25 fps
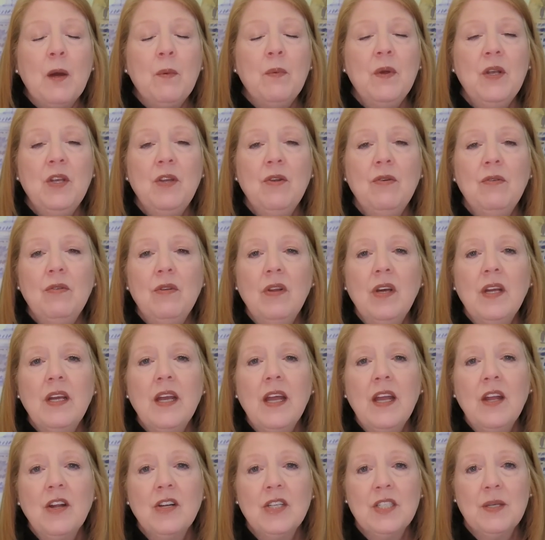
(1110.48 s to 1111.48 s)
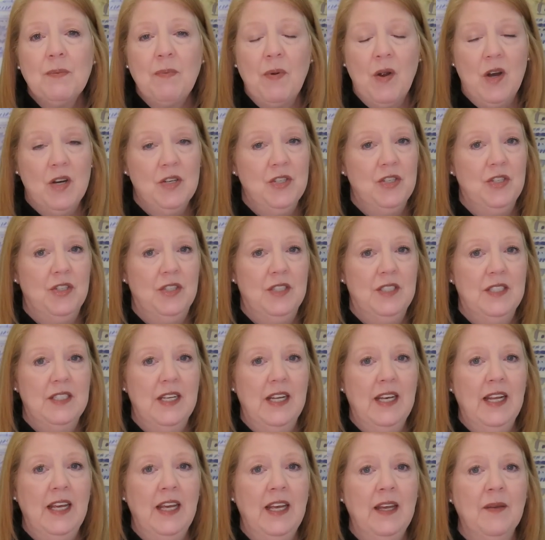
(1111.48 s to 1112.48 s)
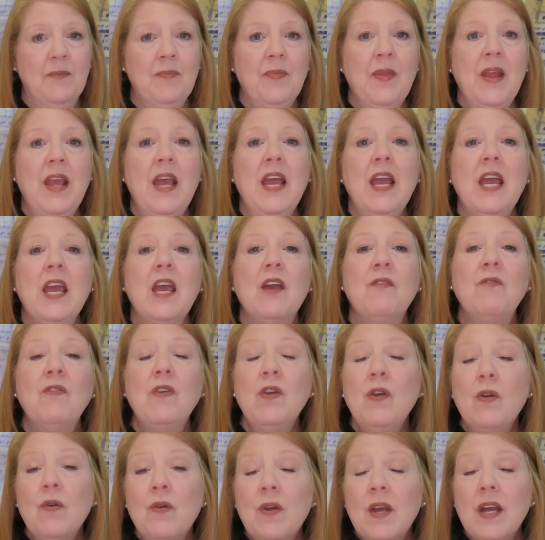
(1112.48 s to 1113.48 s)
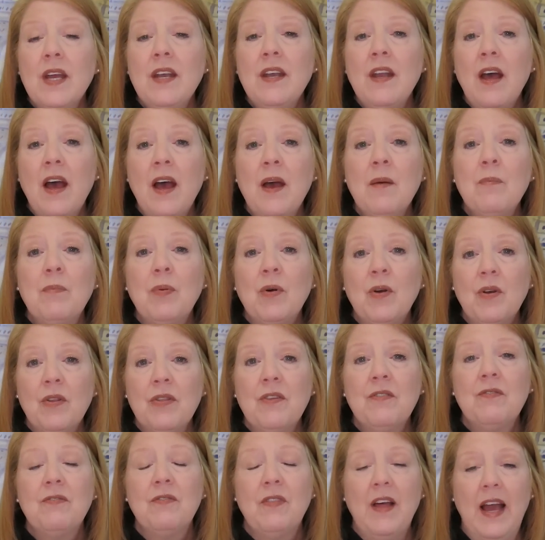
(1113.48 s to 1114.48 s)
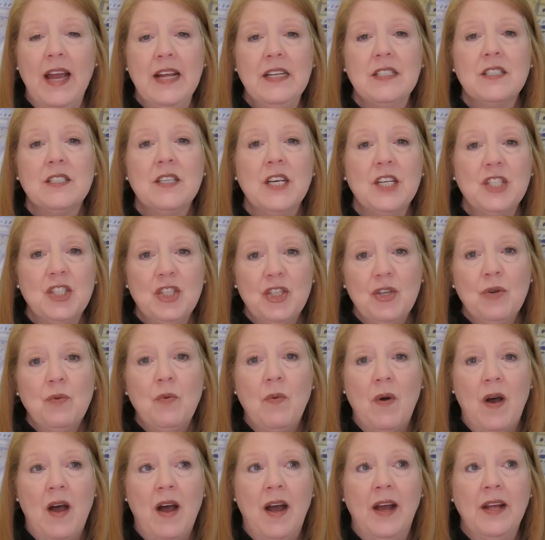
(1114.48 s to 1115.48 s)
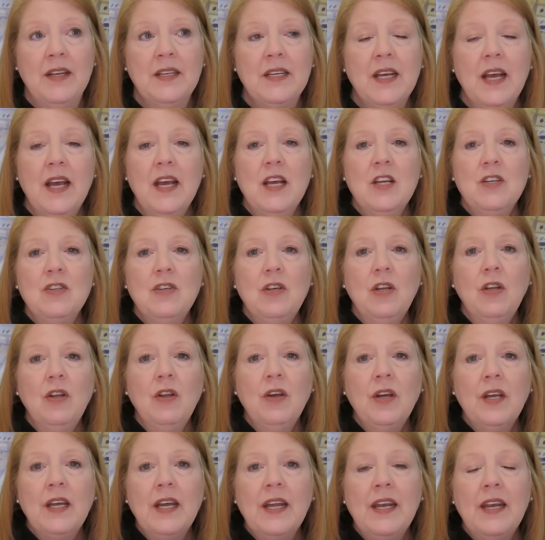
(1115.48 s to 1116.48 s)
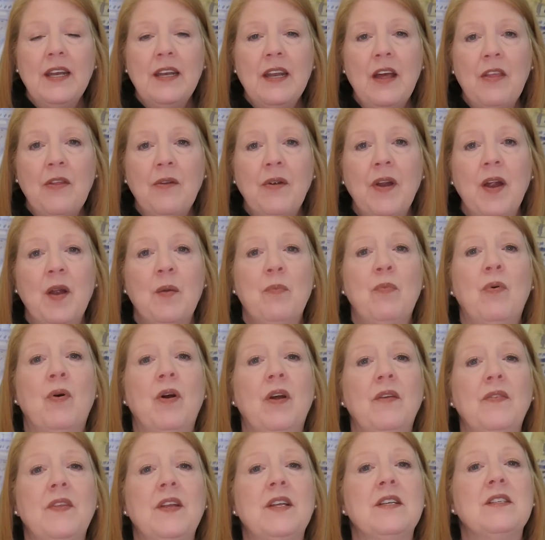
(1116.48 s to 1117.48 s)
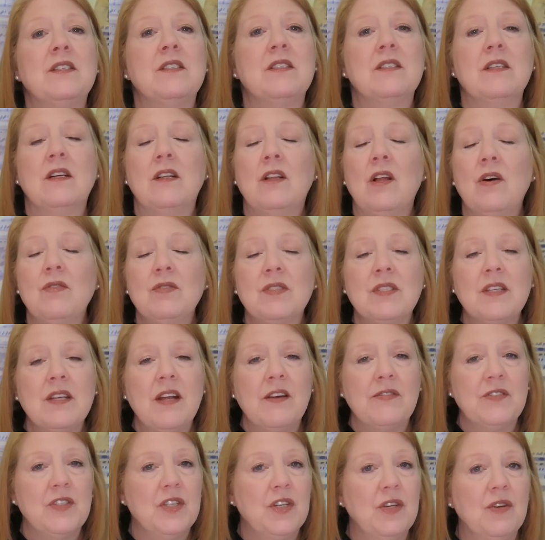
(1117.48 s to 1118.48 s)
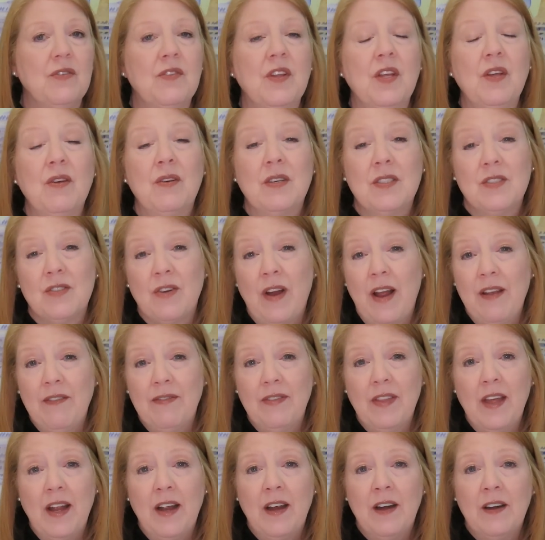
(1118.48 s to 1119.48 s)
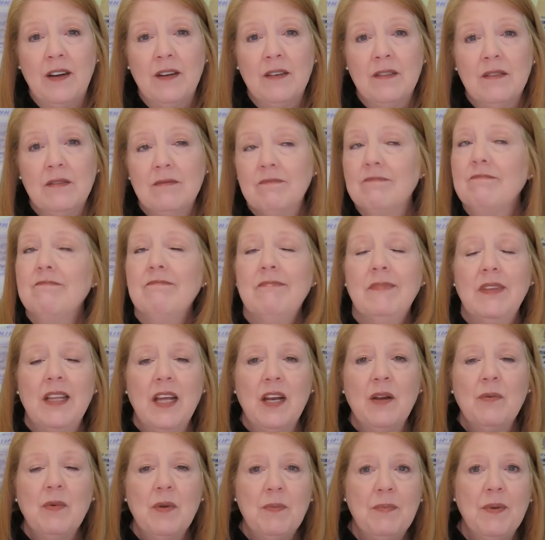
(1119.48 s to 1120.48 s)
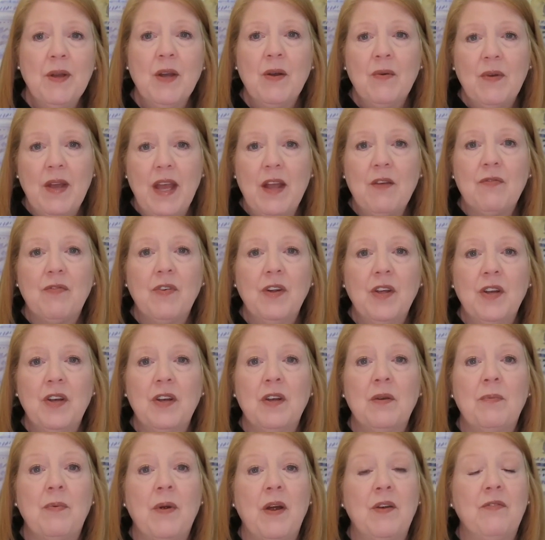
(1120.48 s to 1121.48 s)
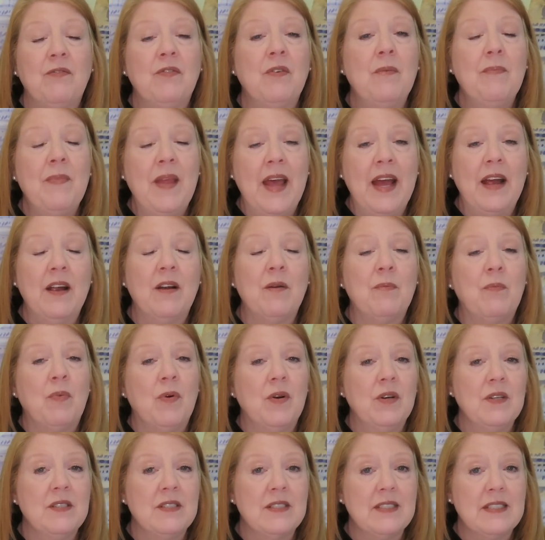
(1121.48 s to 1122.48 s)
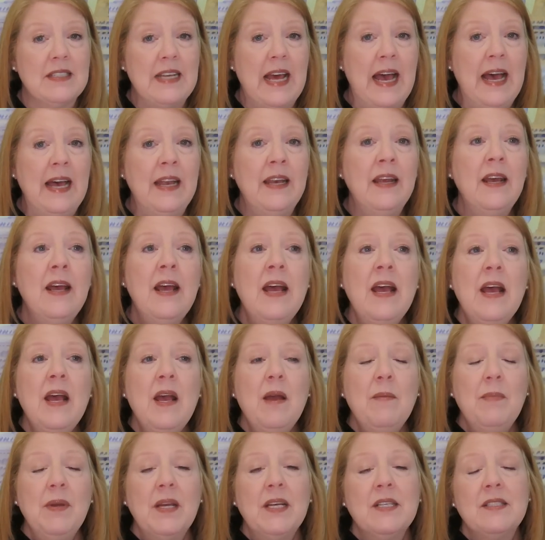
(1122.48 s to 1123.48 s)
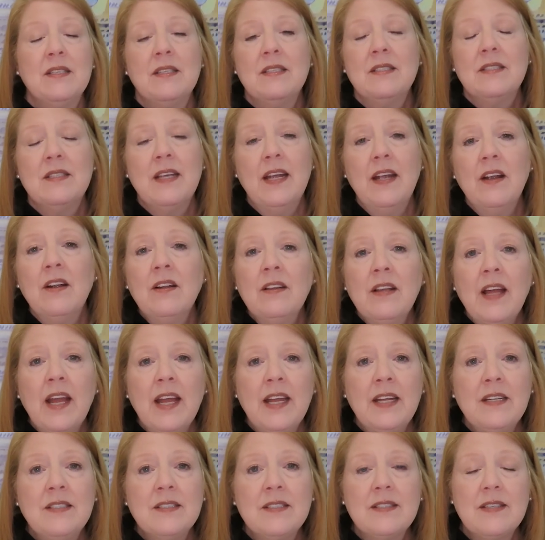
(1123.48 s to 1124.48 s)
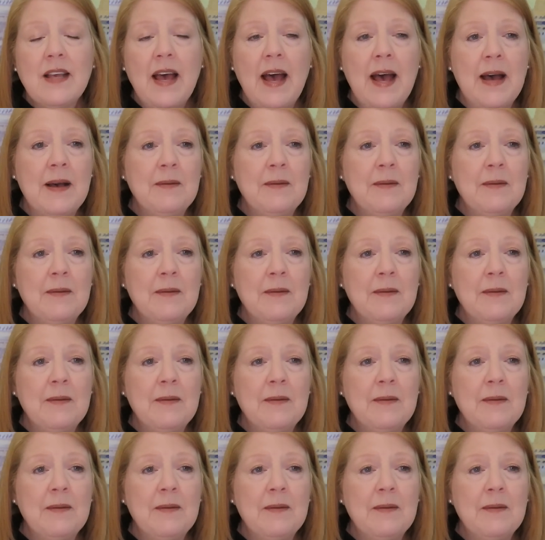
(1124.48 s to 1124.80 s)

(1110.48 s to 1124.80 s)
When you look at your departure city, if you cannot pull the flights that you want, look at another airport that is close enough to you that you could drive there, that it would be okay for you to depart from that airport instead. Because as the airlines